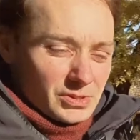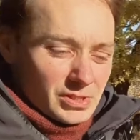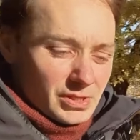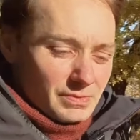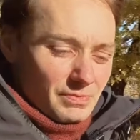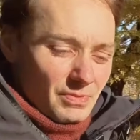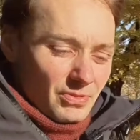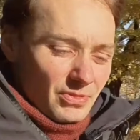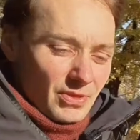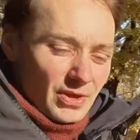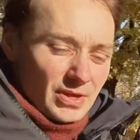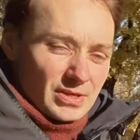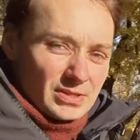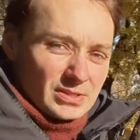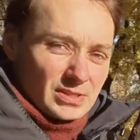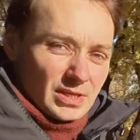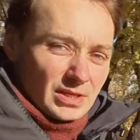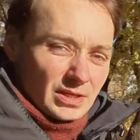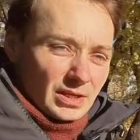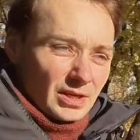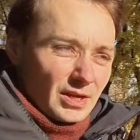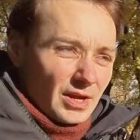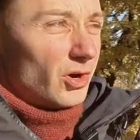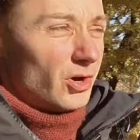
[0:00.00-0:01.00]
some things
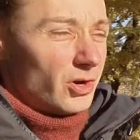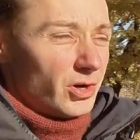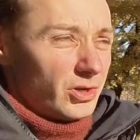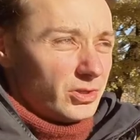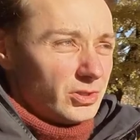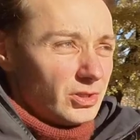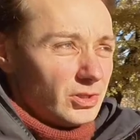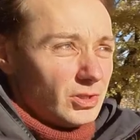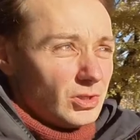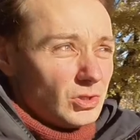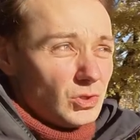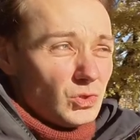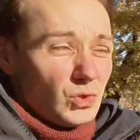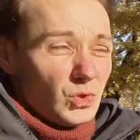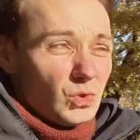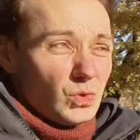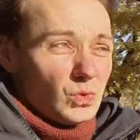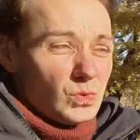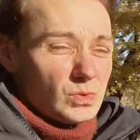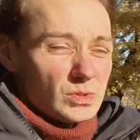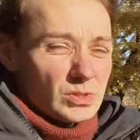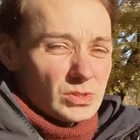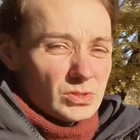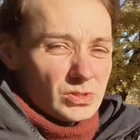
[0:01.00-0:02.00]
they heard in the
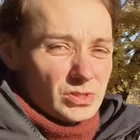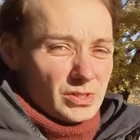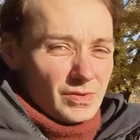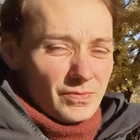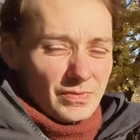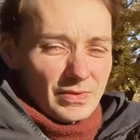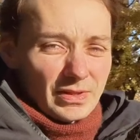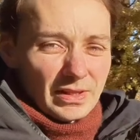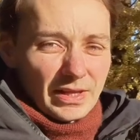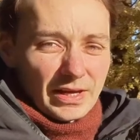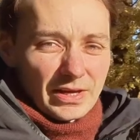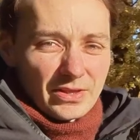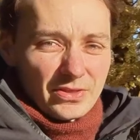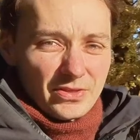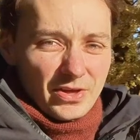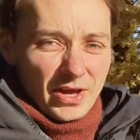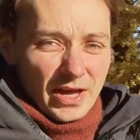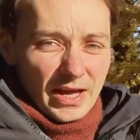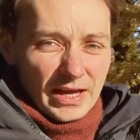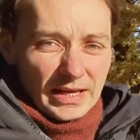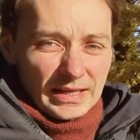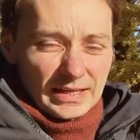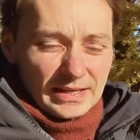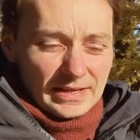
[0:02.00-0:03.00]
news or something like
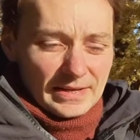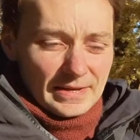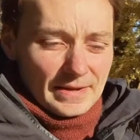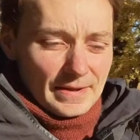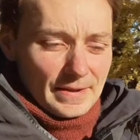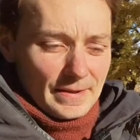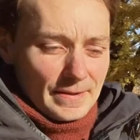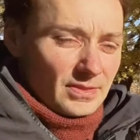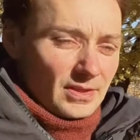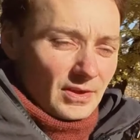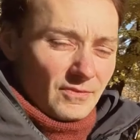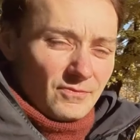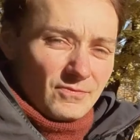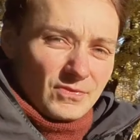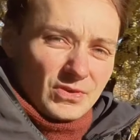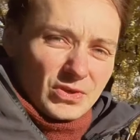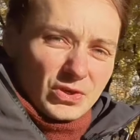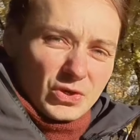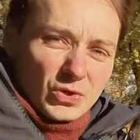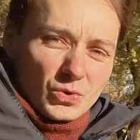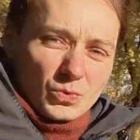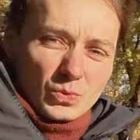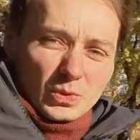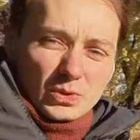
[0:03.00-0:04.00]
that. They
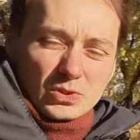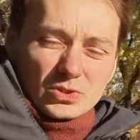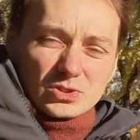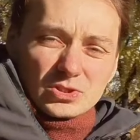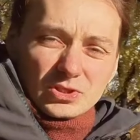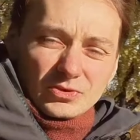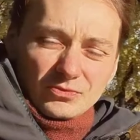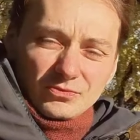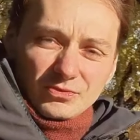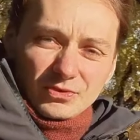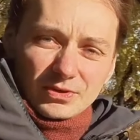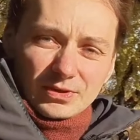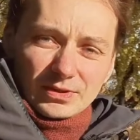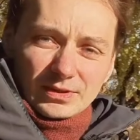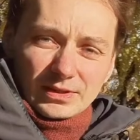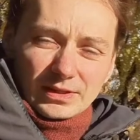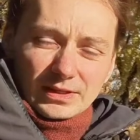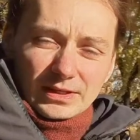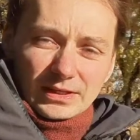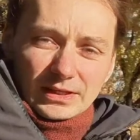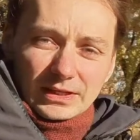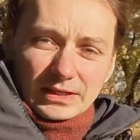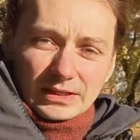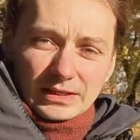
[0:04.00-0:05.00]
view it
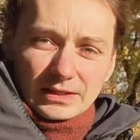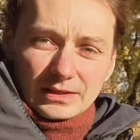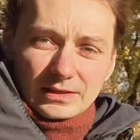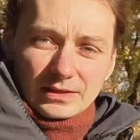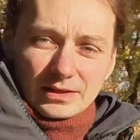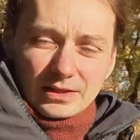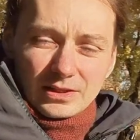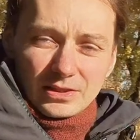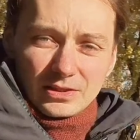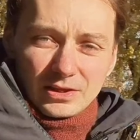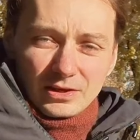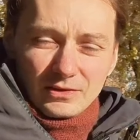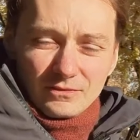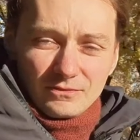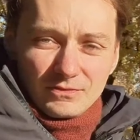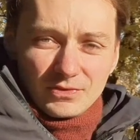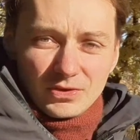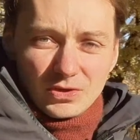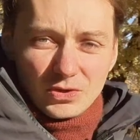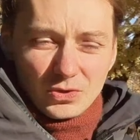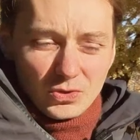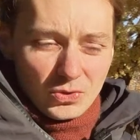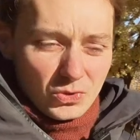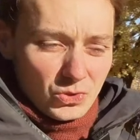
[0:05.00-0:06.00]
differently. They
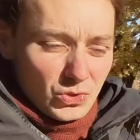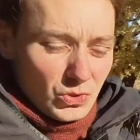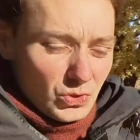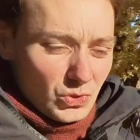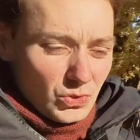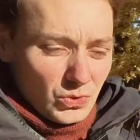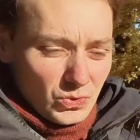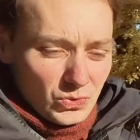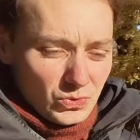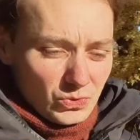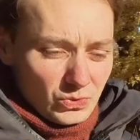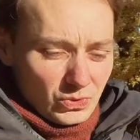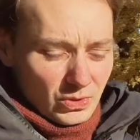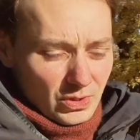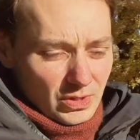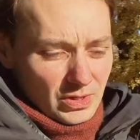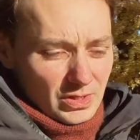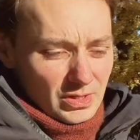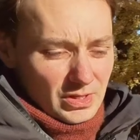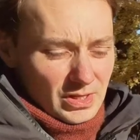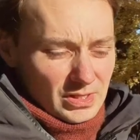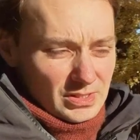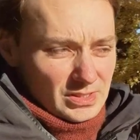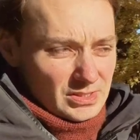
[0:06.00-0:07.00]
view you
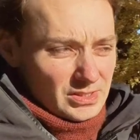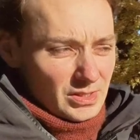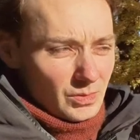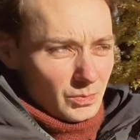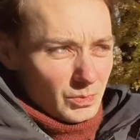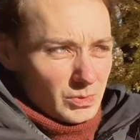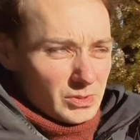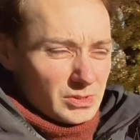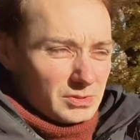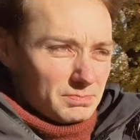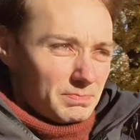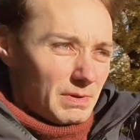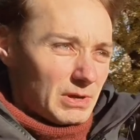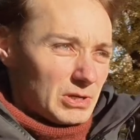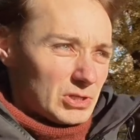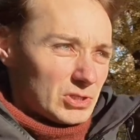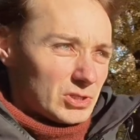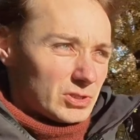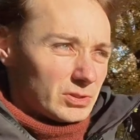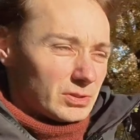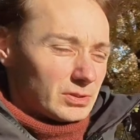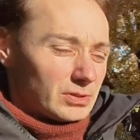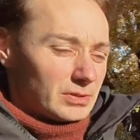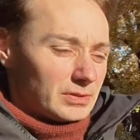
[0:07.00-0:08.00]
as someone
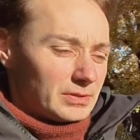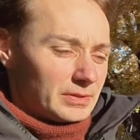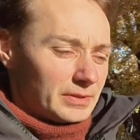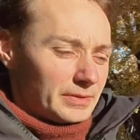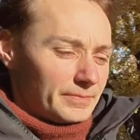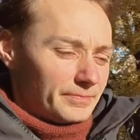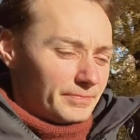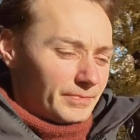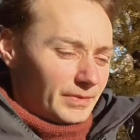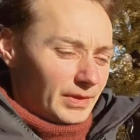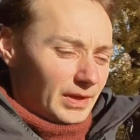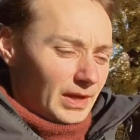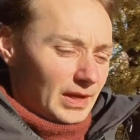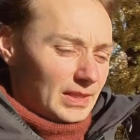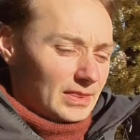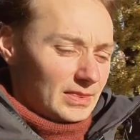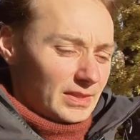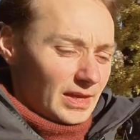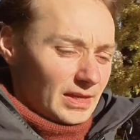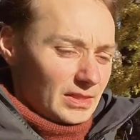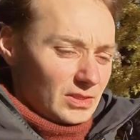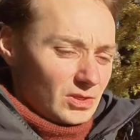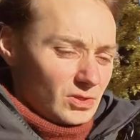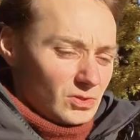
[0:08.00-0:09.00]
special. And
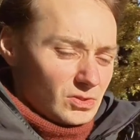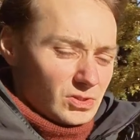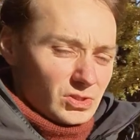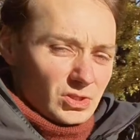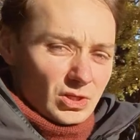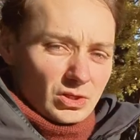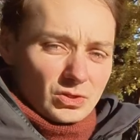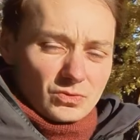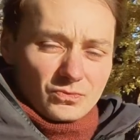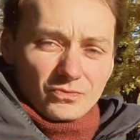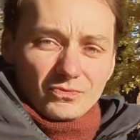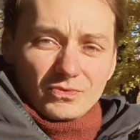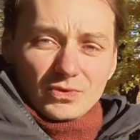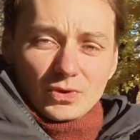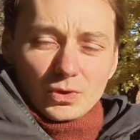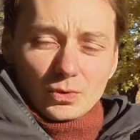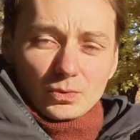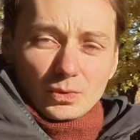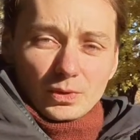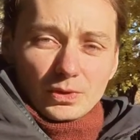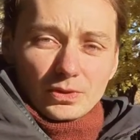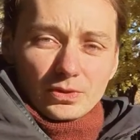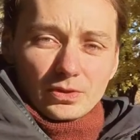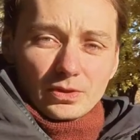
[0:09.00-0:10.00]
then you start
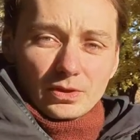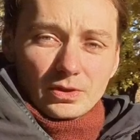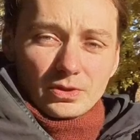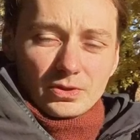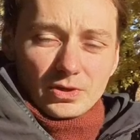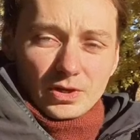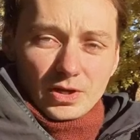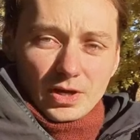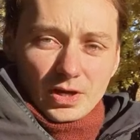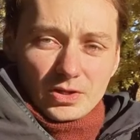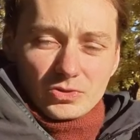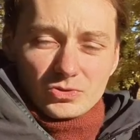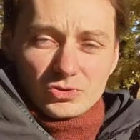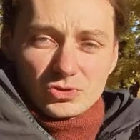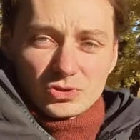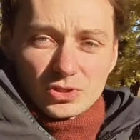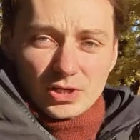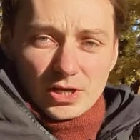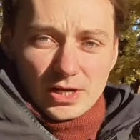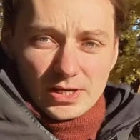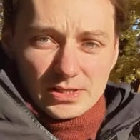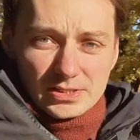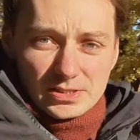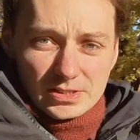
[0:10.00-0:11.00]
viewing the
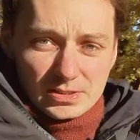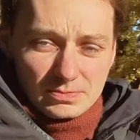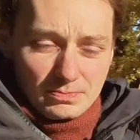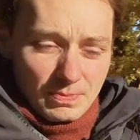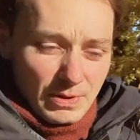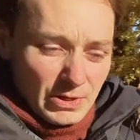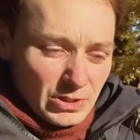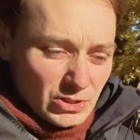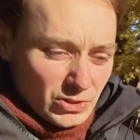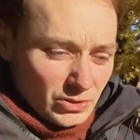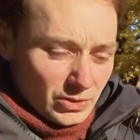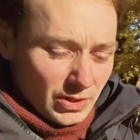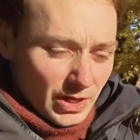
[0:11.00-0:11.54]
country as a special